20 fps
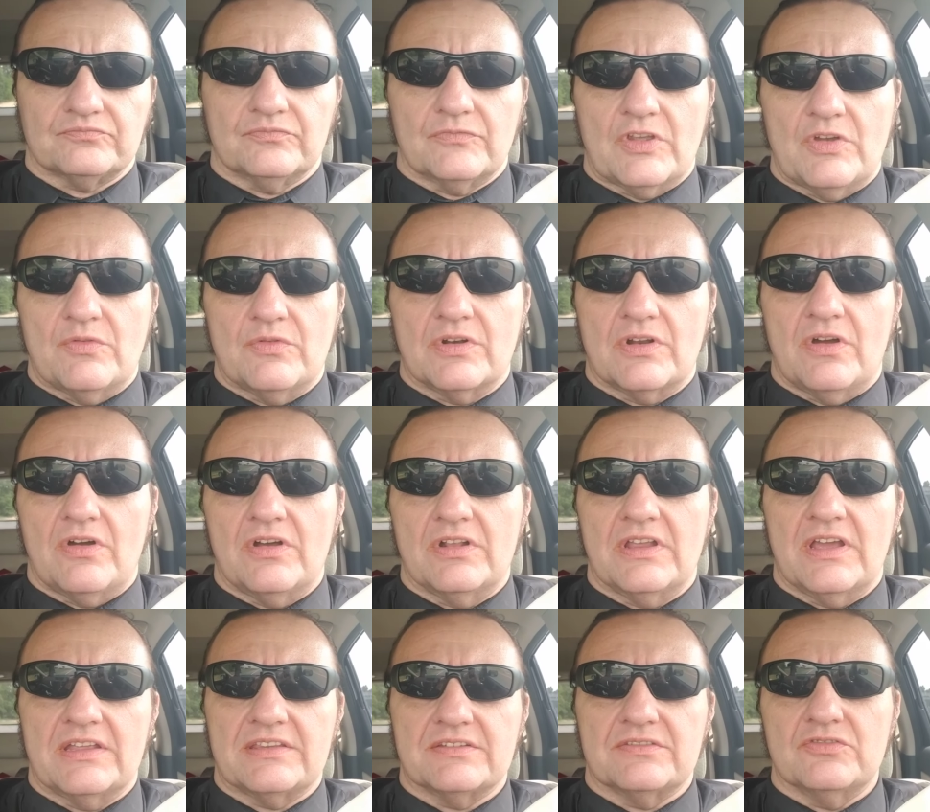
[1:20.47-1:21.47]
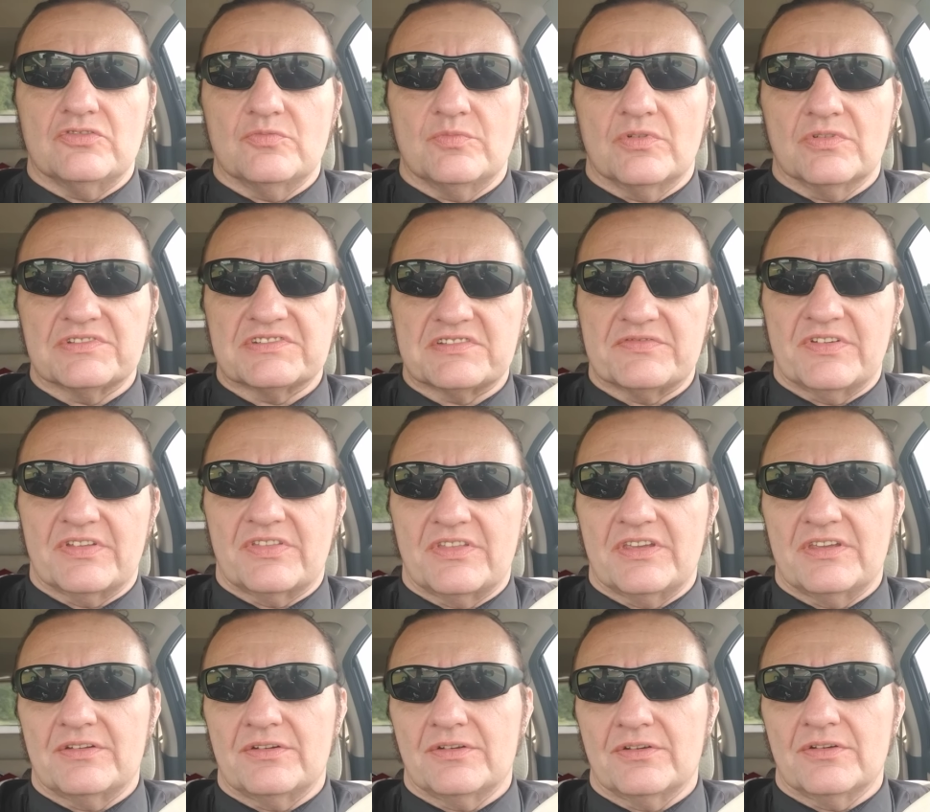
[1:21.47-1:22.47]
going on at the New Bern Civic
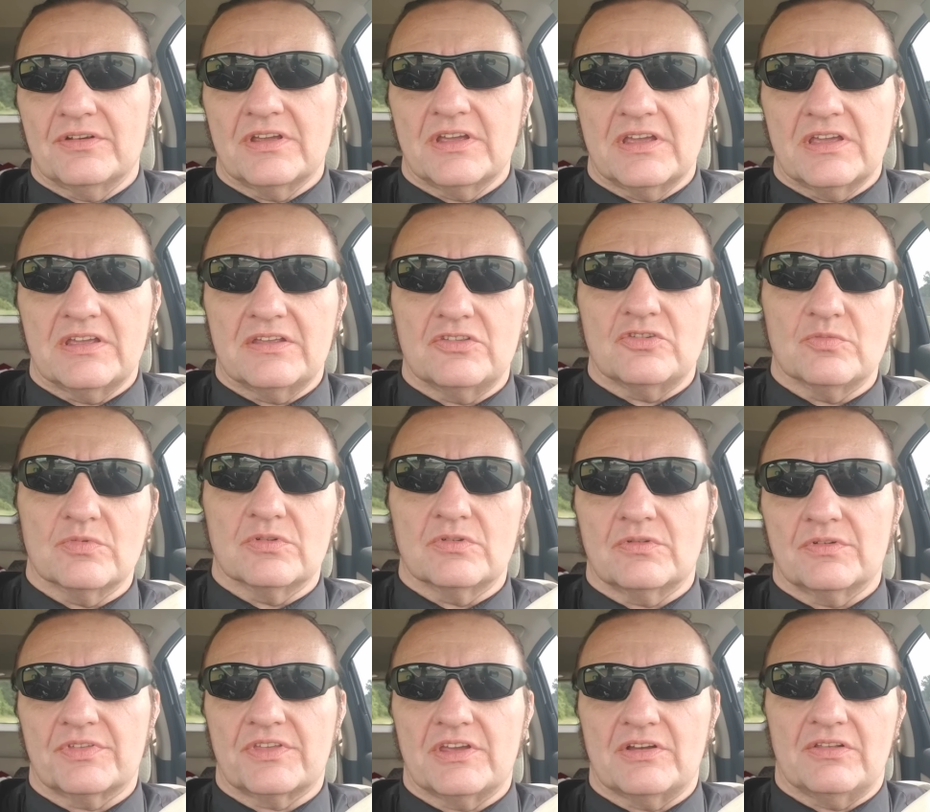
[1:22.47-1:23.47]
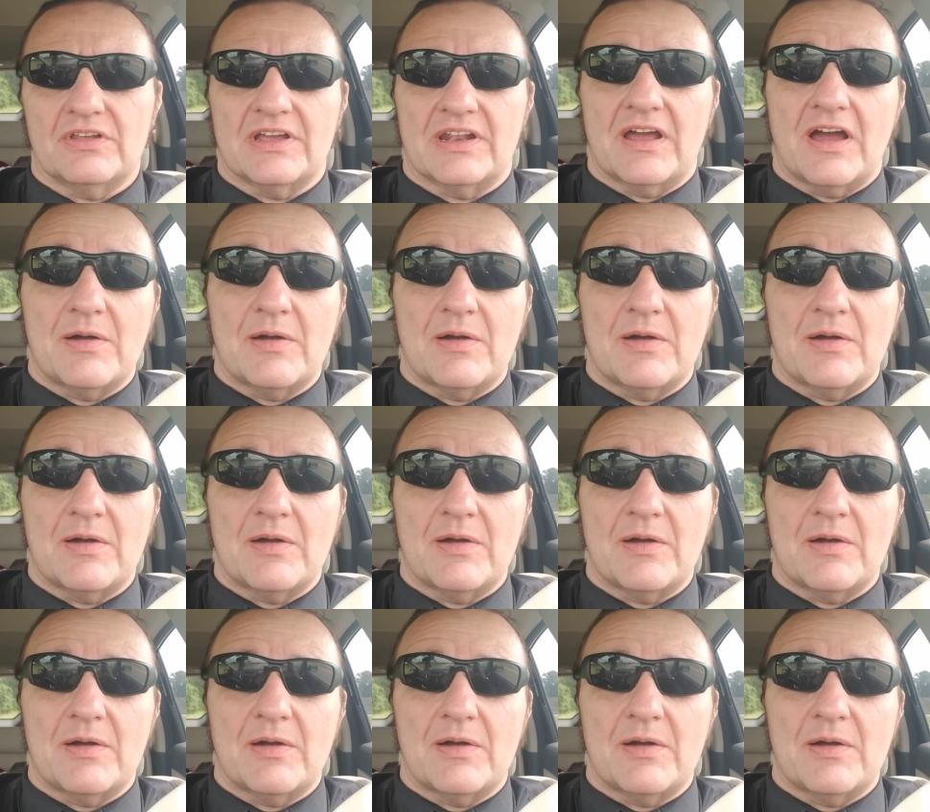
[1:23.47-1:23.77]
Theater in New Bern, North Carolina.